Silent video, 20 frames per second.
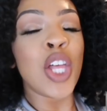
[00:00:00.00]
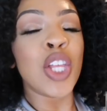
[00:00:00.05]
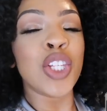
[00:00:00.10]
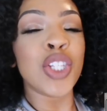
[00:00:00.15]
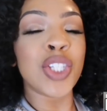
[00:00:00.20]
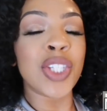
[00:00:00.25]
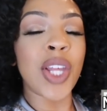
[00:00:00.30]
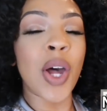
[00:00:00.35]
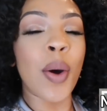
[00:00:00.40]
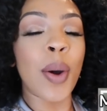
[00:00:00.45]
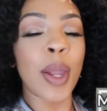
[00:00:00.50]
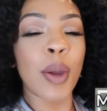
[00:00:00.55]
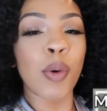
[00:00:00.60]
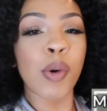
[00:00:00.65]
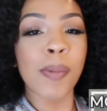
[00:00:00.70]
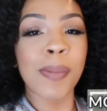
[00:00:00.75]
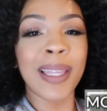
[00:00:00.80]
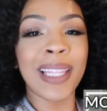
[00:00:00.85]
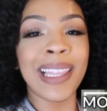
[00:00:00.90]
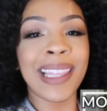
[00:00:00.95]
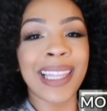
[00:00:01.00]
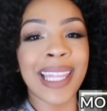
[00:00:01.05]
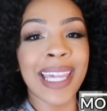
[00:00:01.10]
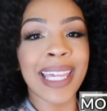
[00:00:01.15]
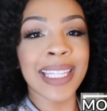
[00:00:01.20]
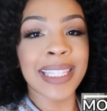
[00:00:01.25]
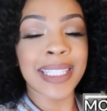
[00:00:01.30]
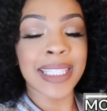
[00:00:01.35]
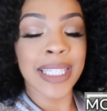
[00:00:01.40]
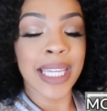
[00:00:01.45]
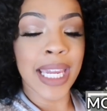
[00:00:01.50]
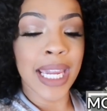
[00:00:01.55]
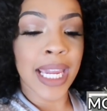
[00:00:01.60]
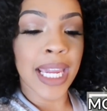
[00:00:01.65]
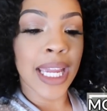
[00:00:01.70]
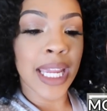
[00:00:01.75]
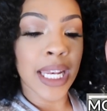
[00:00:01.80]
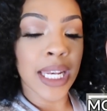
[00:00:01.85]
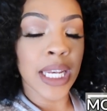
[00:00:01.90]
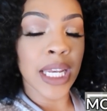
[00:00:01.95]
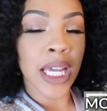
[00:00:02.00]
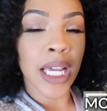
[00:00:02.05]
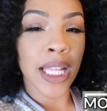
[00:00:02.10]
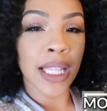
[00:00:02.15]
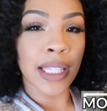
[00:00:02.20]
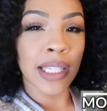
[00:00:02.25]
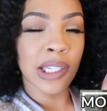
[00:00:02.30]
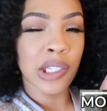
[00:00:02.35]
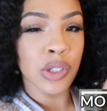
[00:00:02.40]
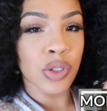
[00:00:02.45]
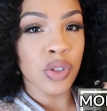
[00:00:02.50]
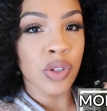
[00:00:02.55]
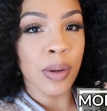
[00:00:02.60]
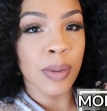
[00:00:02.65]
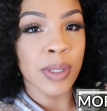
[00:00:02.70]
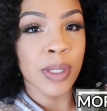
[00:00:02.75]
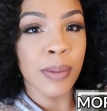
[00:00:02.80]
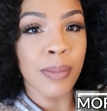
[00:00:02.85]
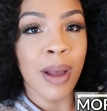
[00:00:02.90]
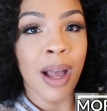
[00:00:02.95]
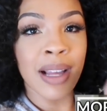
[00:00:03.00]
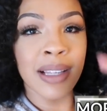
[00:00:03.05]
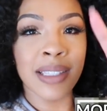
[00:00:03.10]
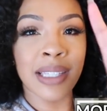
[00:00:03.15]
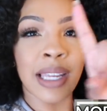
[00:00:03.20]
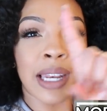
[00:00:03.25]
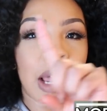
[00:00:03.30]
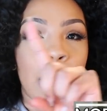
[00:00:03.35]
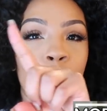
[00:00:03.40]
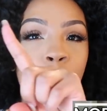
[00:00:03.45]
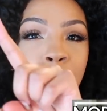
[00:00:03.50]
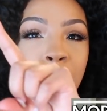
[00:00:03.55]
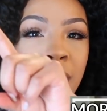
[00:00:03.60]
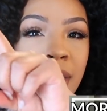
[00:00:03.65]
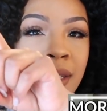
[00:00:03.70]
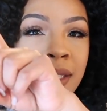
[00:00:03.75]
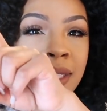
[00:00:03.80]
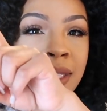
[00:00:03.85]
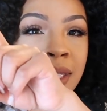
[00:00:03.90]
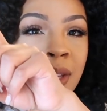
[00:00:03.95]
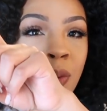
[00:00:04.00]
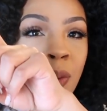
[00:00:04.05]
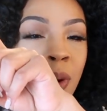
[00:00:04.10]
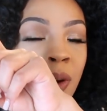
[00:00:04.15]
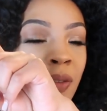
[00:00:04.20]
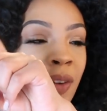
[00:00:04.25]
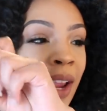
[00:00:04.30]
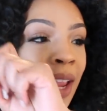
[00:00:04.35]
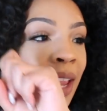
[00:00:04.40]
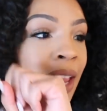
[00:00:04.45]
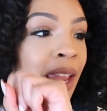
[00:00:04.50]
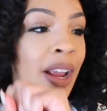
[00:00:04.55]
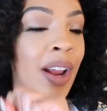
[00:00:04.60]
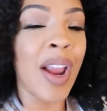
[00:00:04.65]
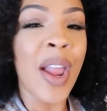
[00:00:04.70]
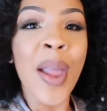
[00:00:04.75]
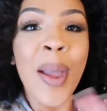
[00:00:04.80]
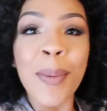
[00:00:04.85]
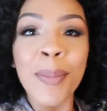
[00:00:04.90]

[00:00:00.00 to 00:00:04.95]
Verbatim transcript: So it will be linked in the description box and I will put it somewhere right here.